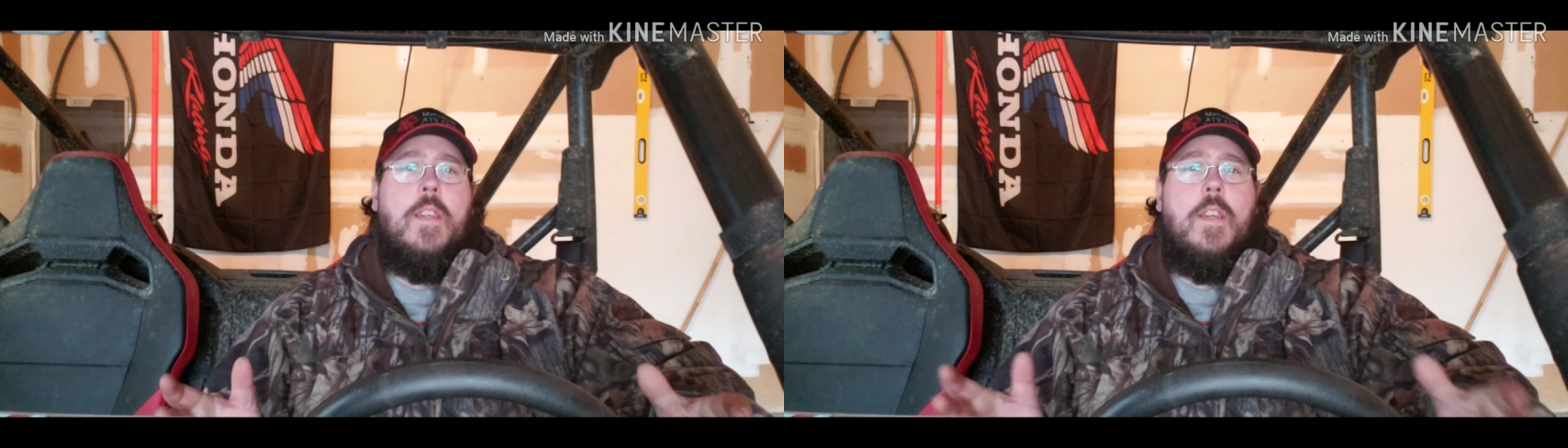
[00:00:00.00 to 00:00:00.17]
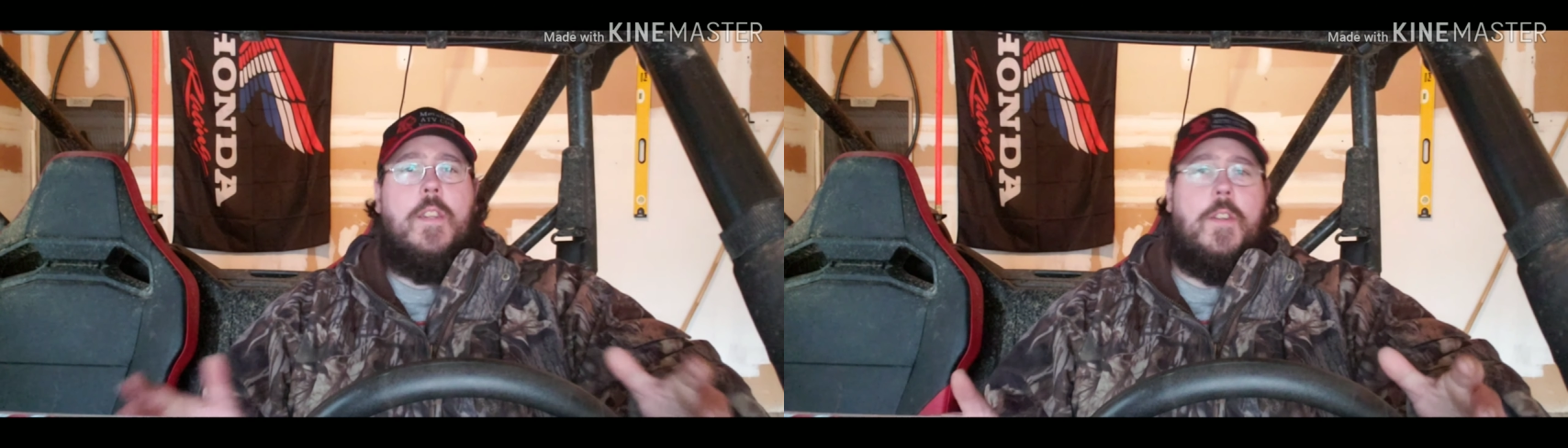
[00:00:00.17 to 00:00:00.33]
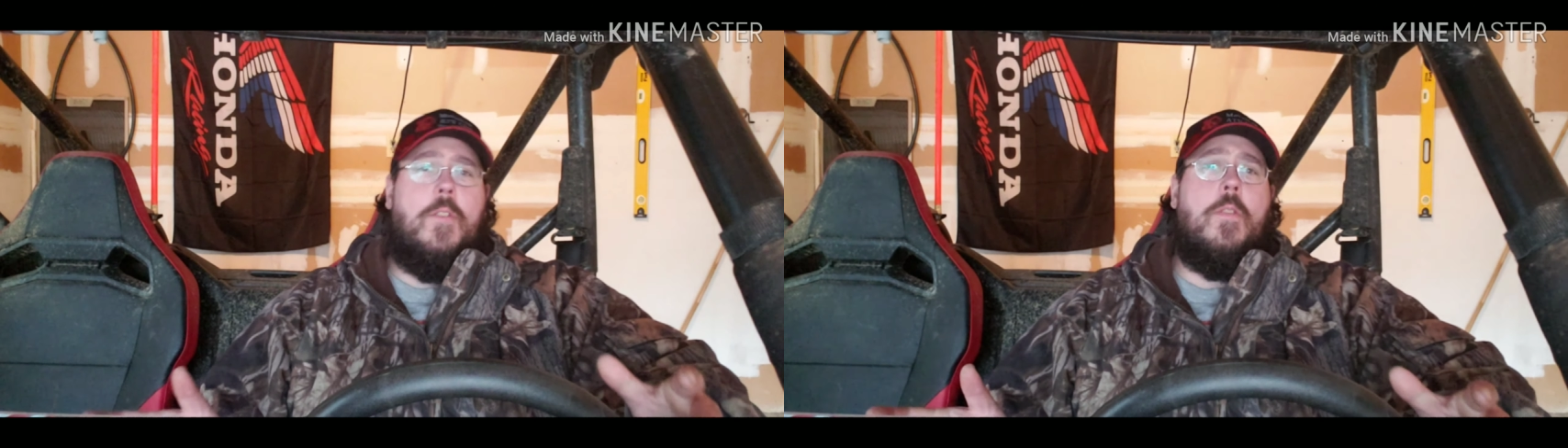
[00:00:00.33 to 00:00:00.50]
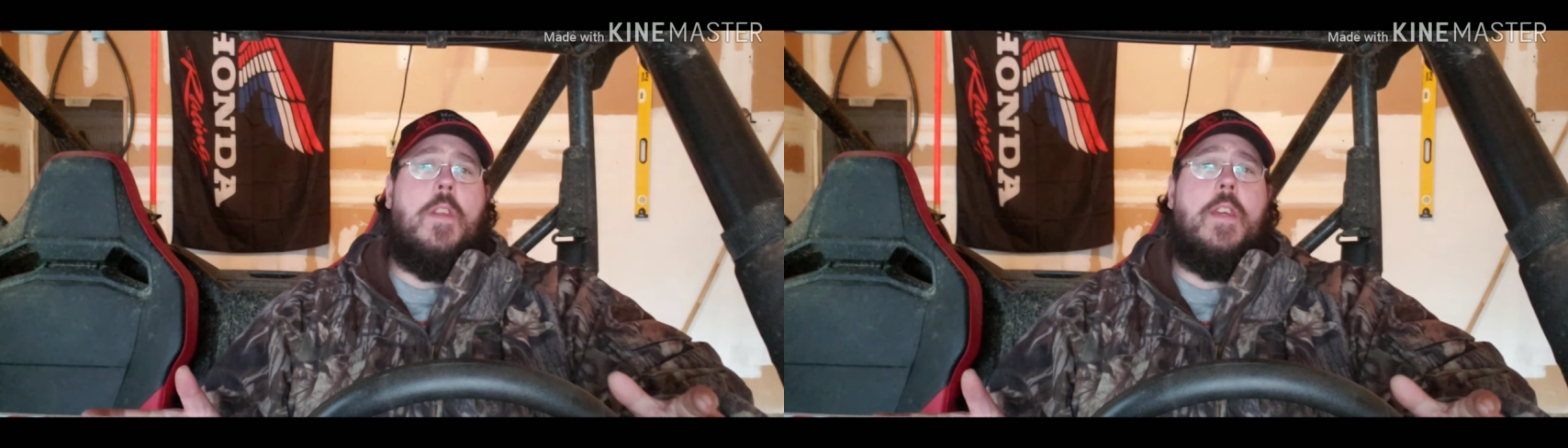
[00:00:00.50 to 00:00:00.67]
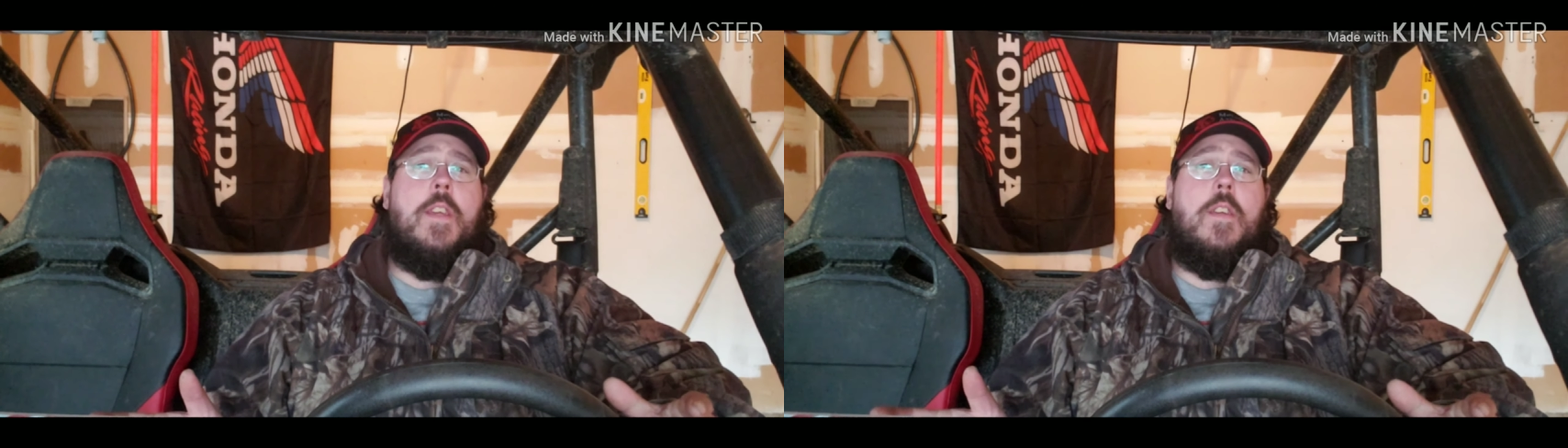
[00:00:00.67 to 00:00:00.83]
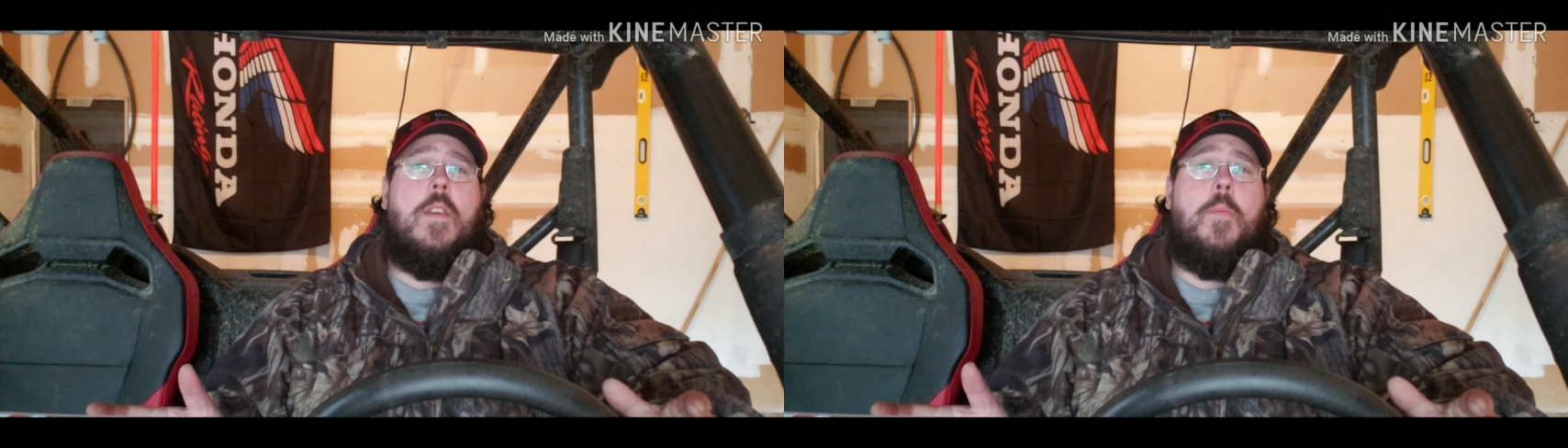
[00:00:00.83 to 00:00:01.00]
and don't
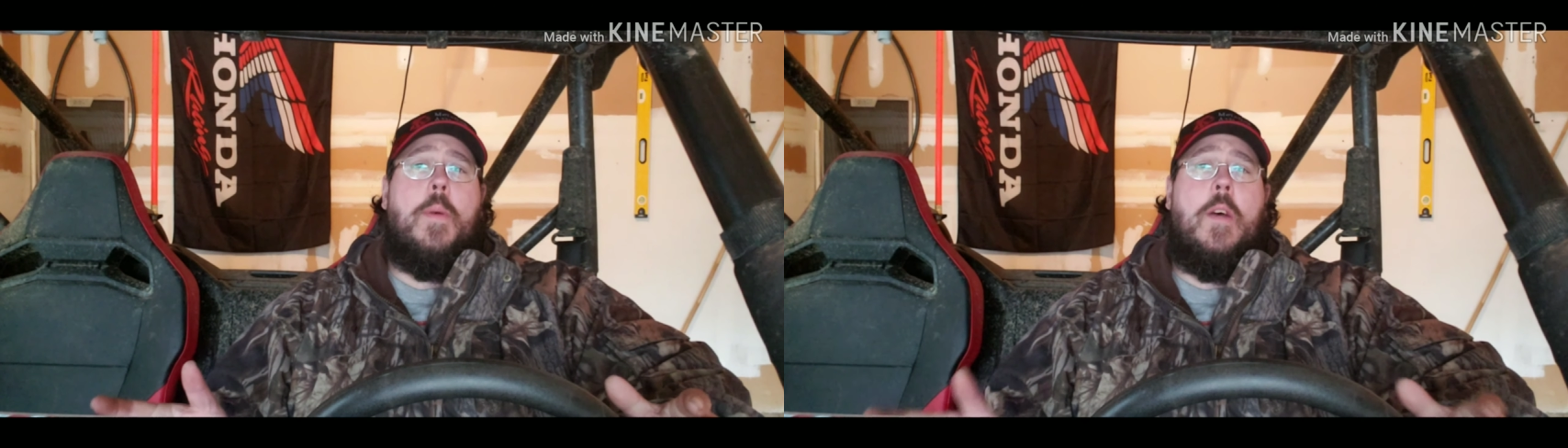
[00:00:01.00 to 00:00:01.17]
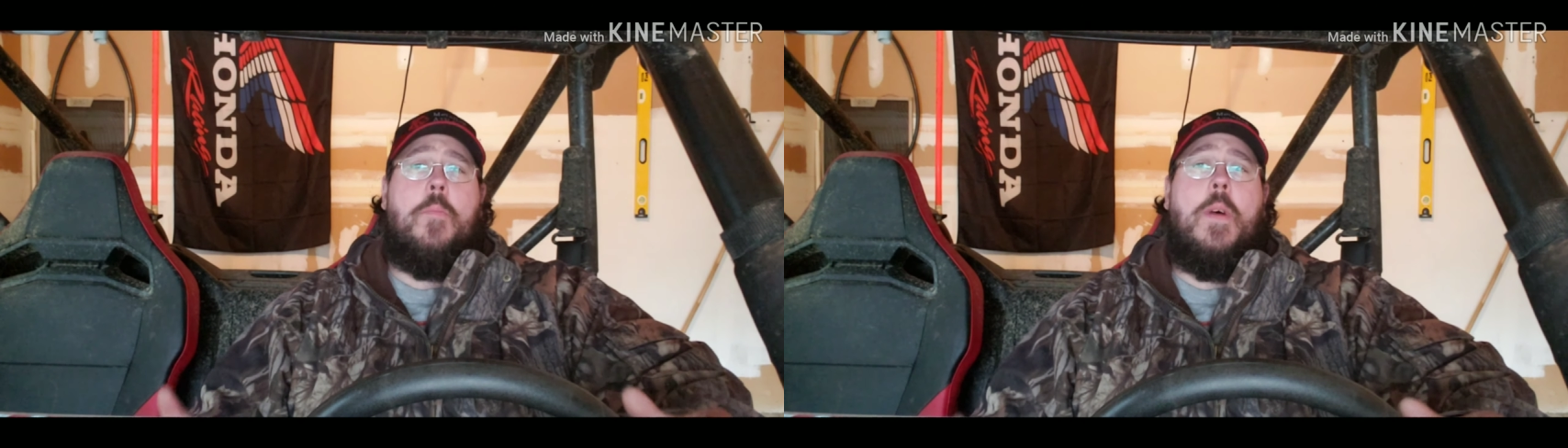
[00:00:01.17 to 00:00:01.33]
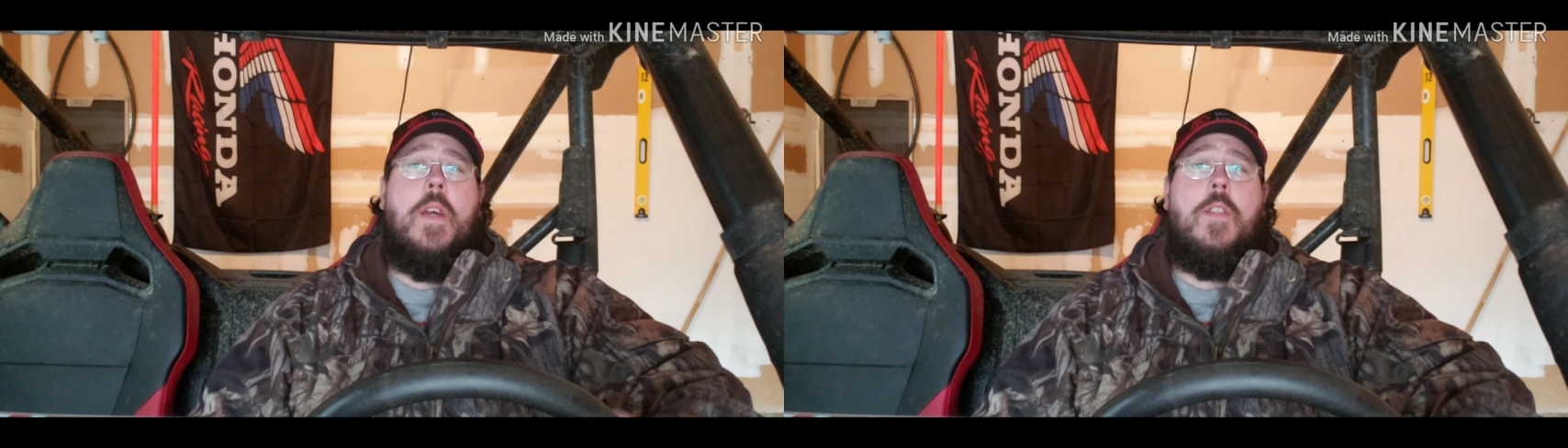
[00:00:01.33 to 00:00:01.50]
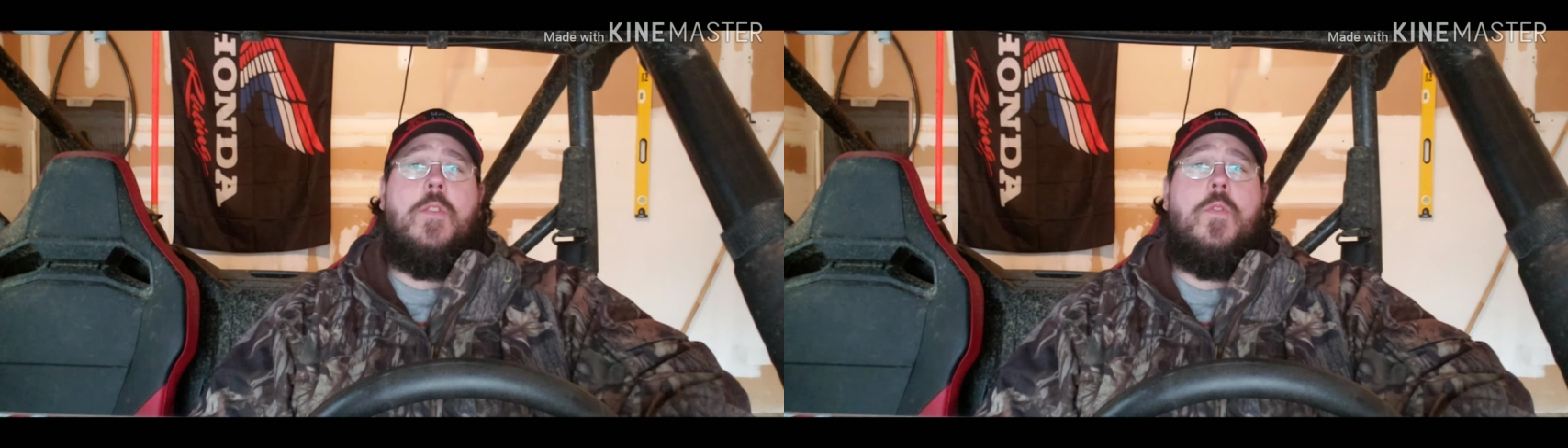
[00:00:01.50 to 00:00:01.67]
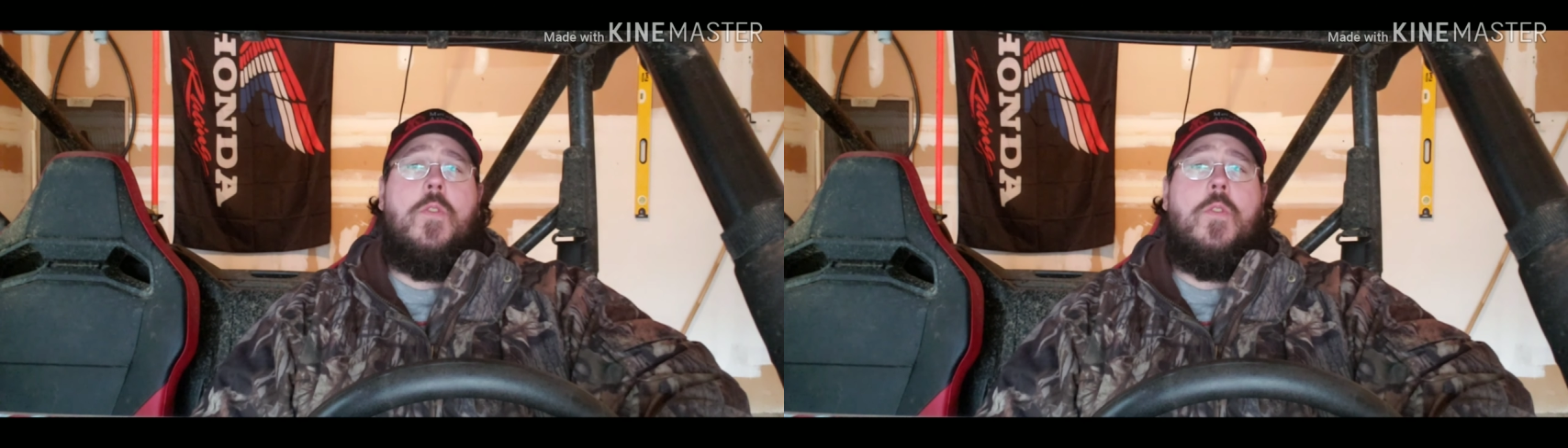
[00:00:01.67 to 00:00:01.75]
like about my